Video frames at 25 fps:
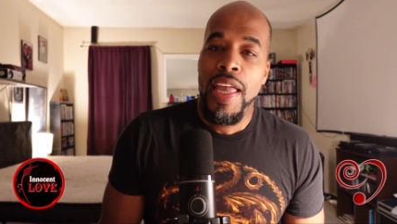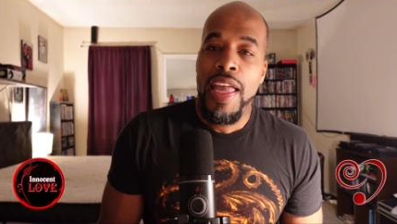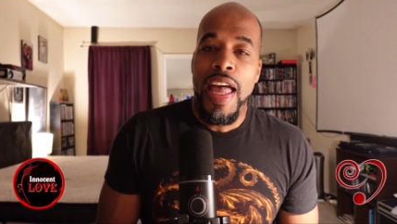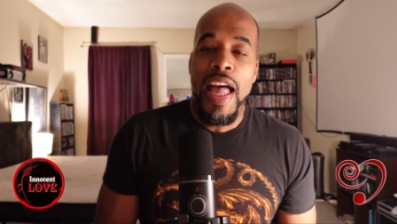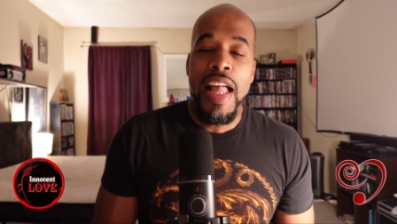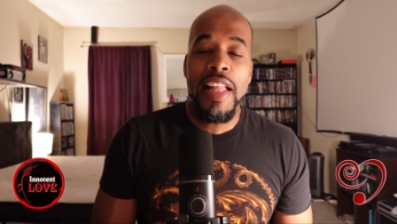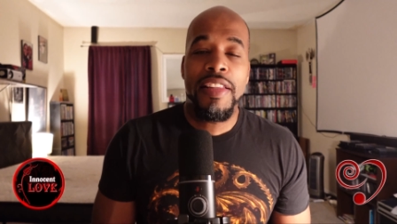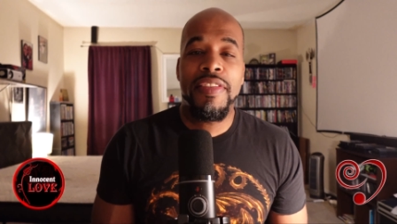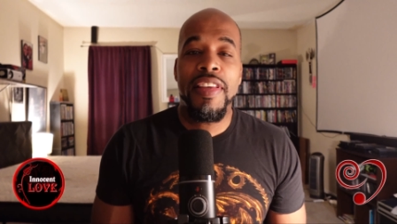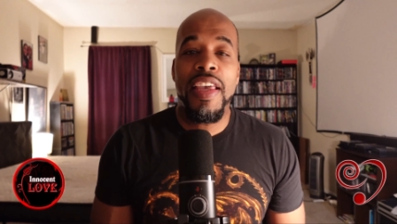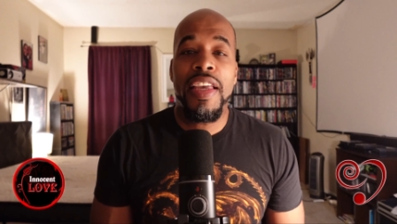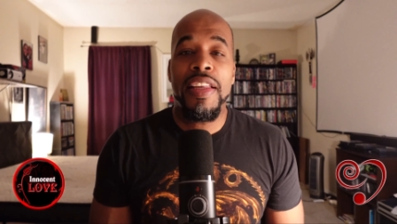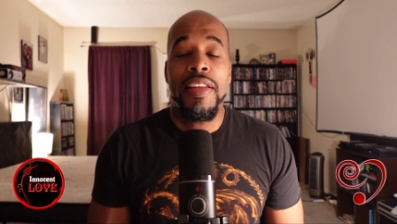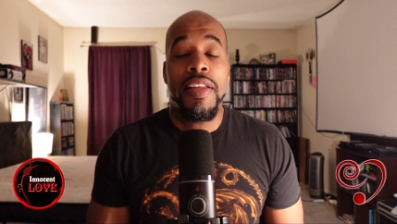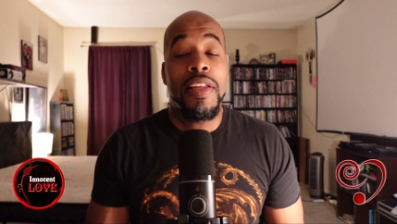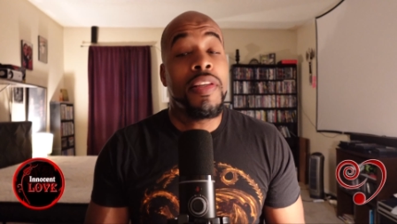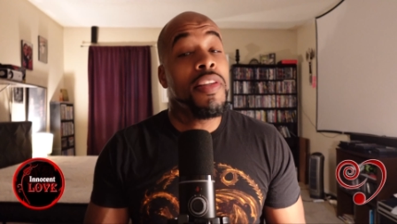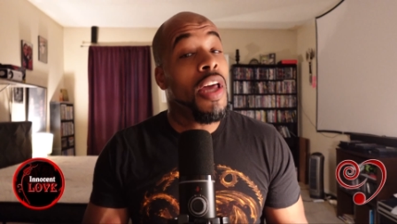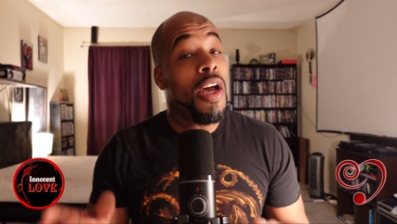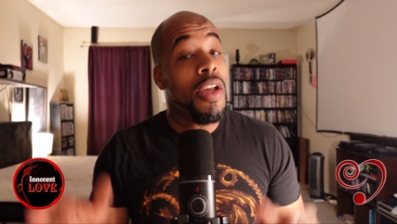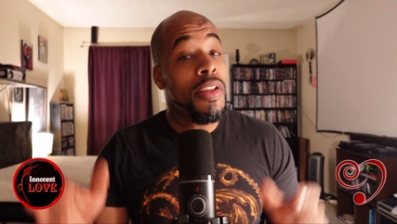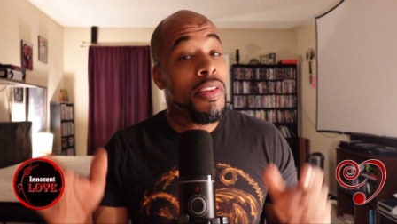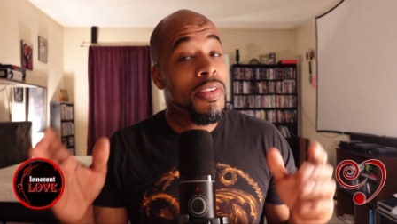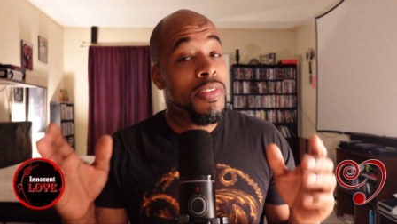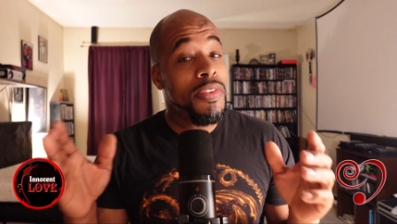that's it.
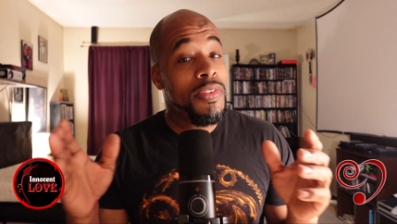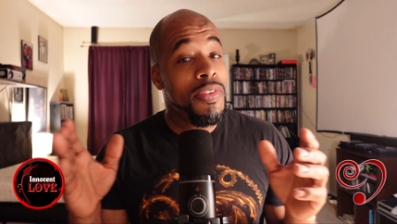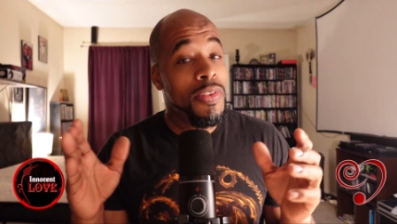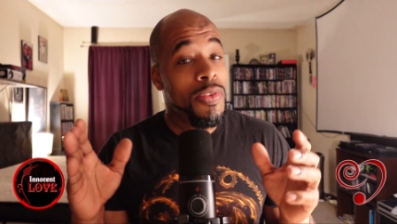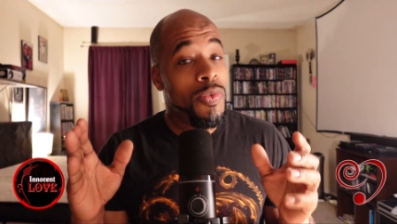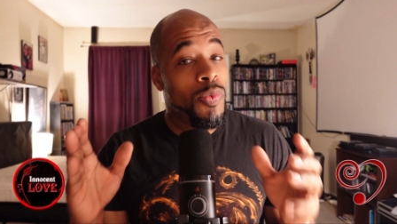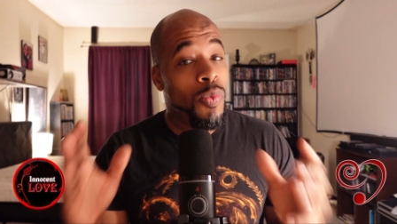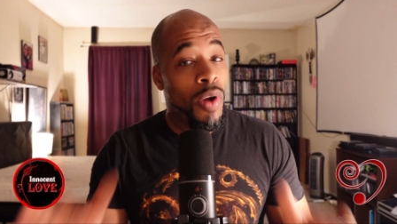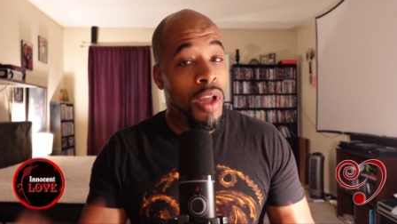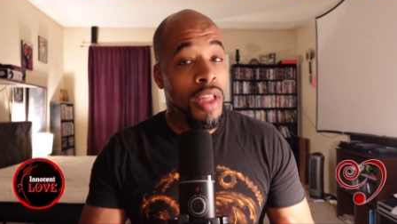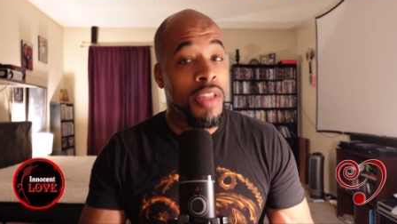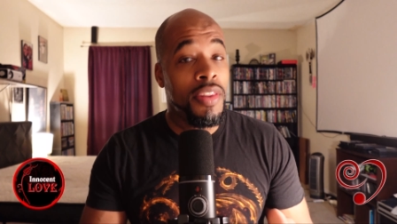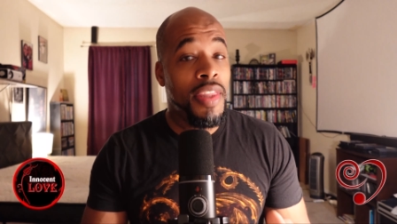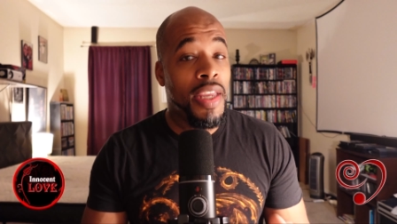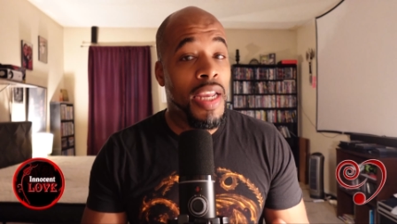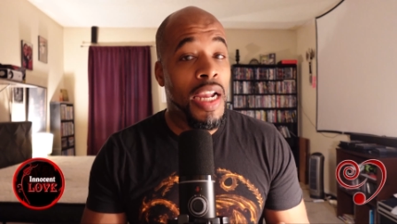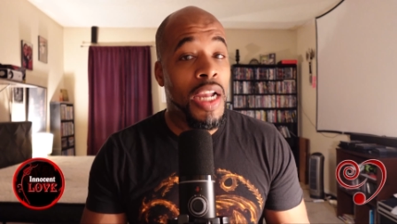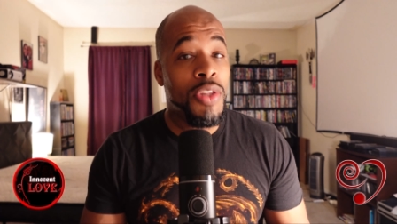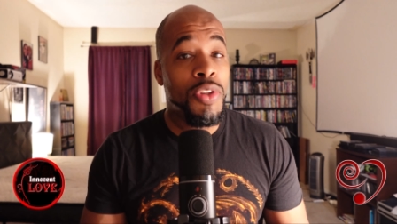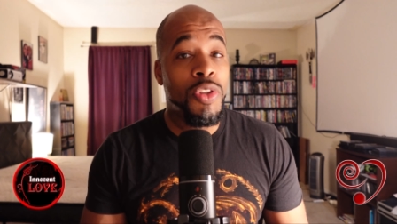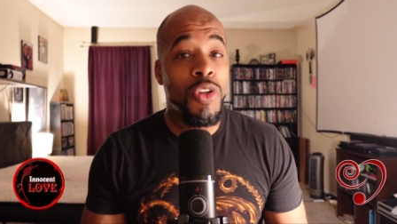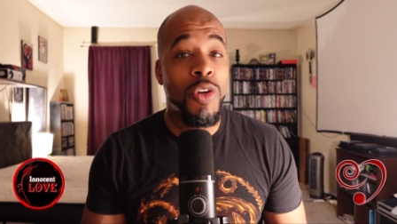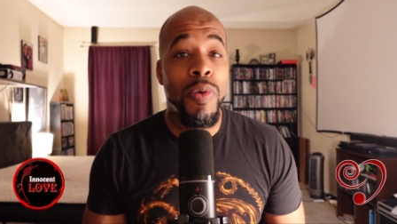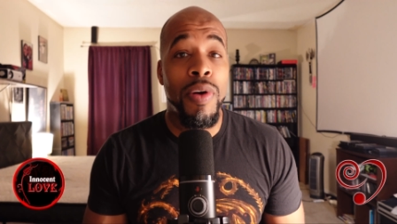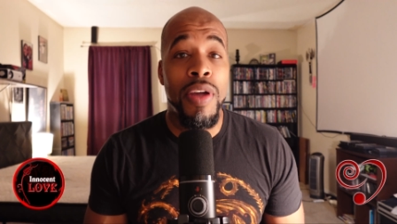Now, one thing
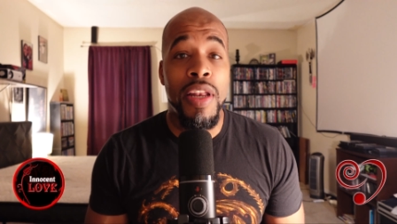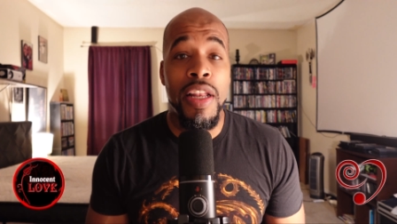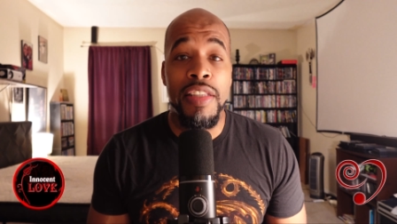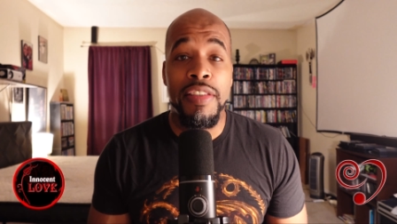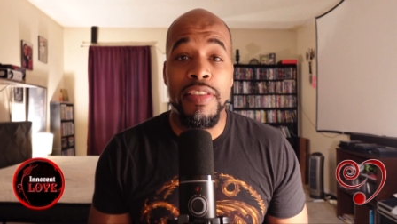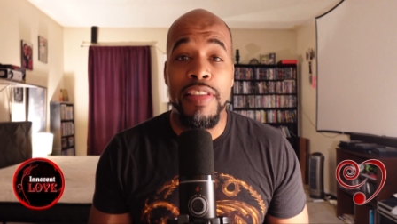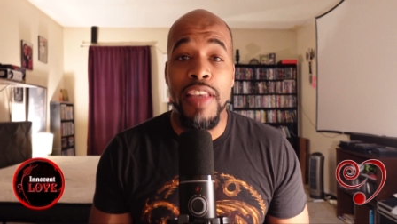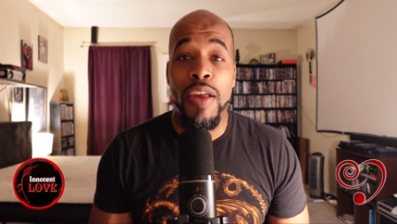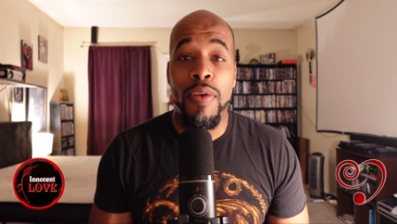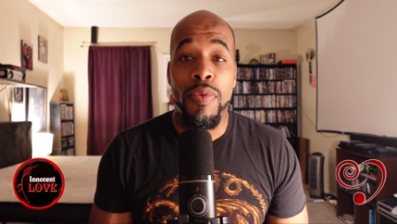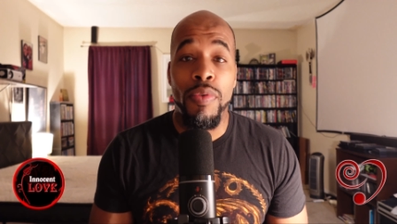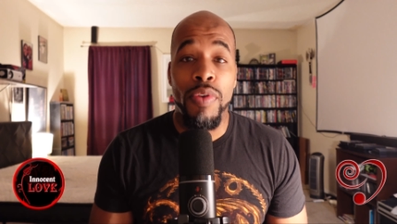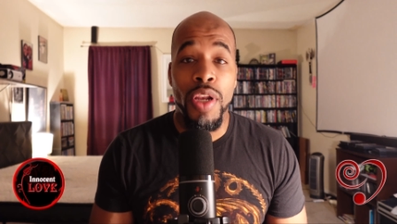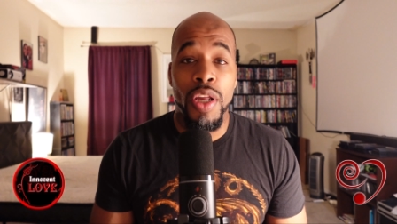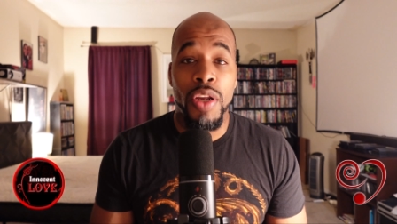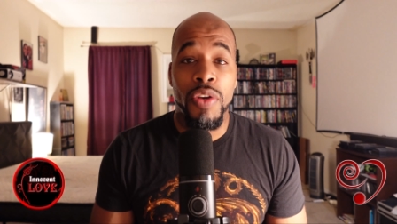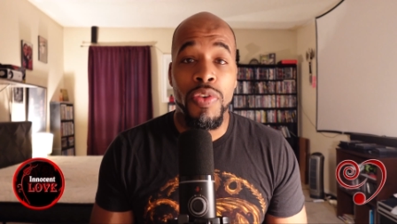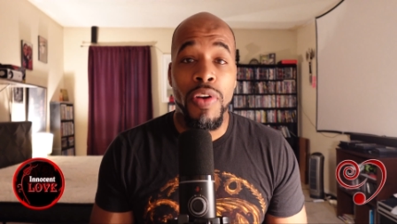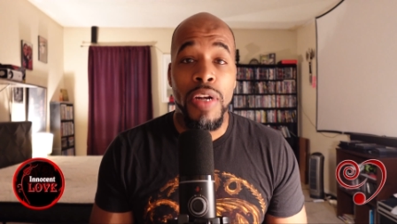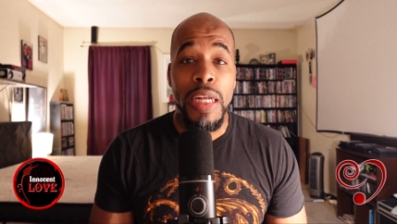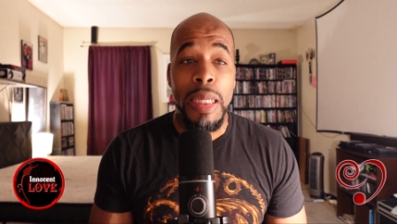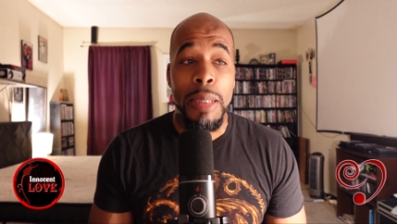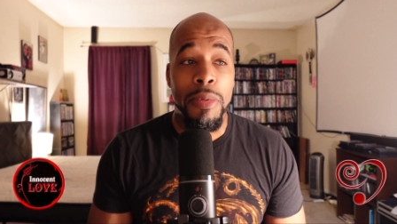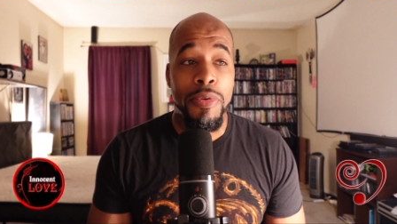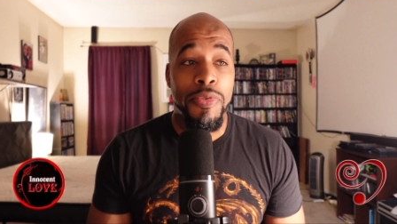I do want to say really
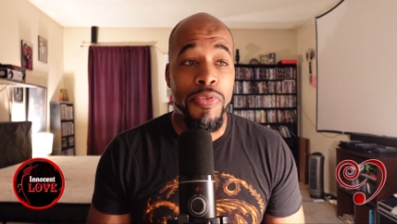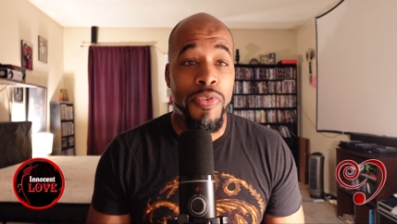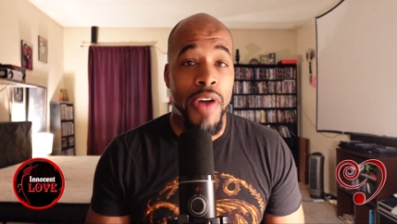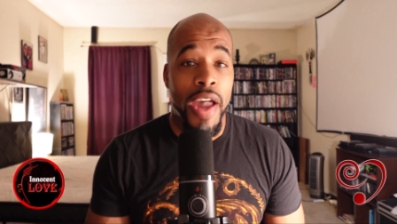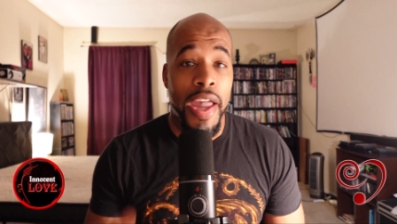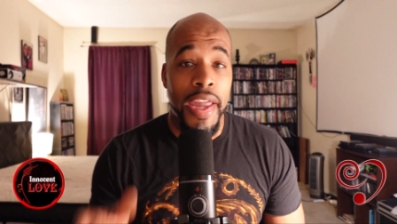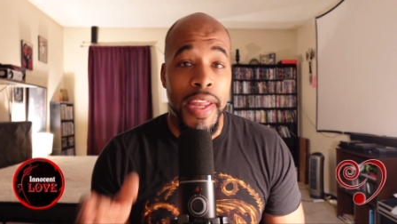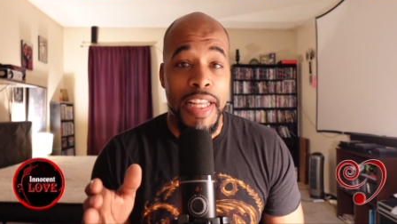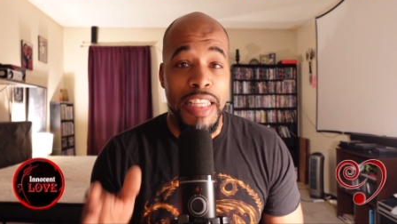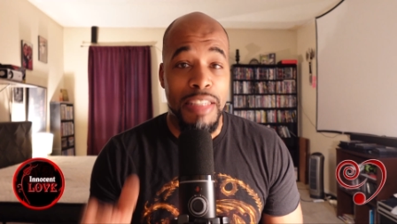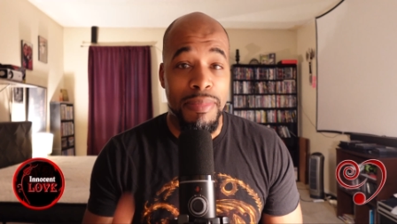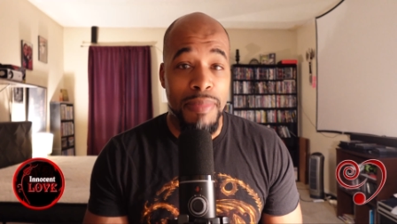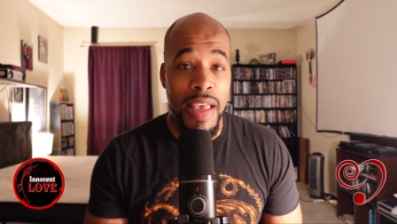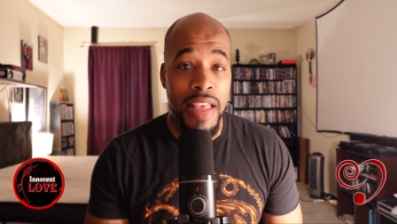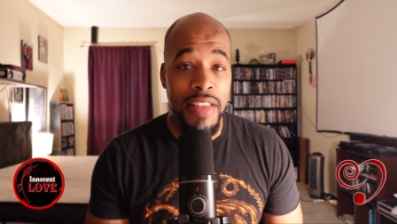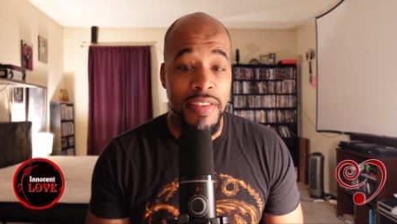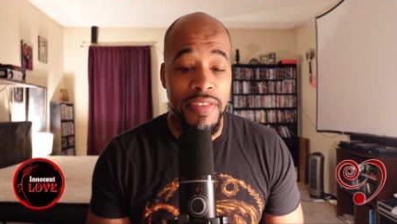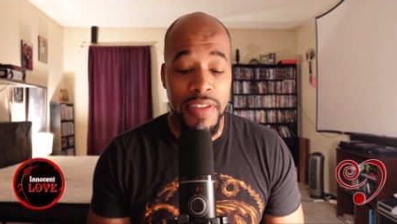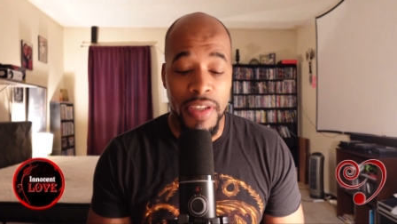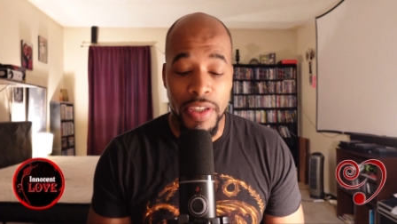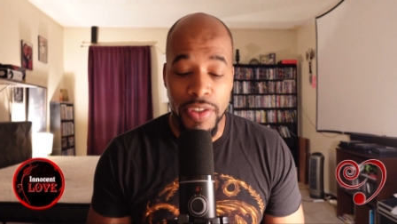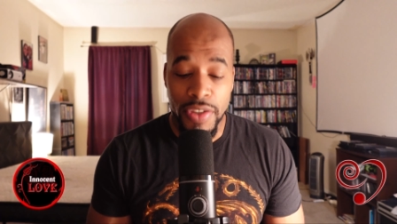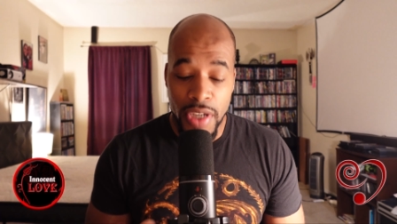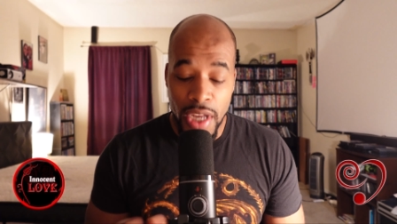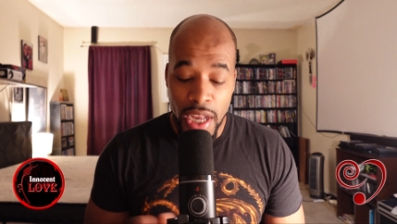quickly before I end this
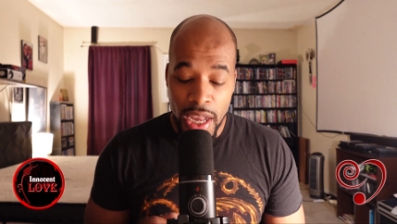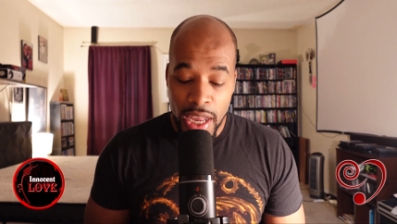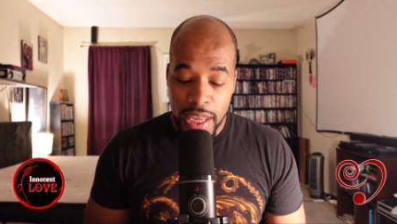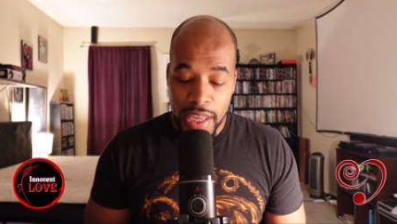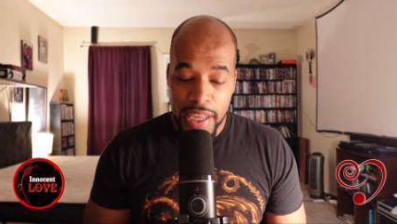message